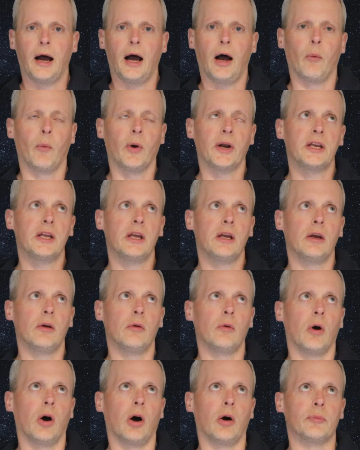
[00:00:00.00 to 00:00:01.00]
And when
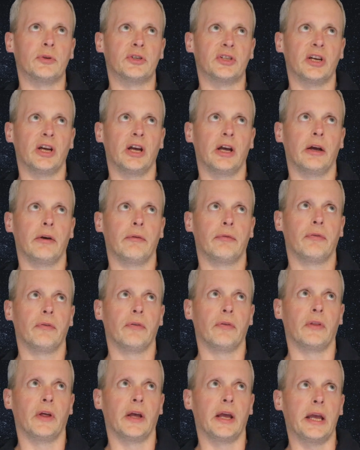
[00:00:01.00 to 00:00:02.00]
you observe
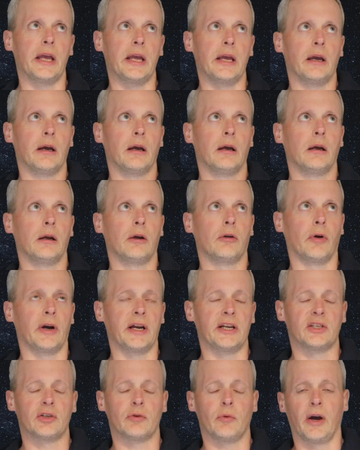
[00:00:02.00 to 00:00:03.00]
the
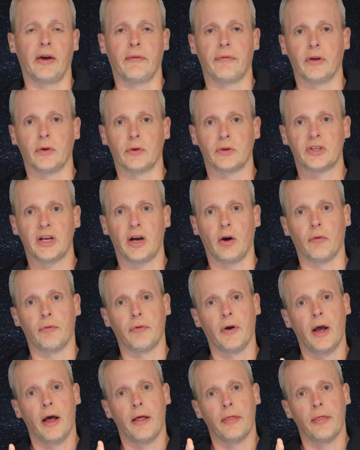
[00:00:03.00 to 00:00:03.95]
Great Square for yourself,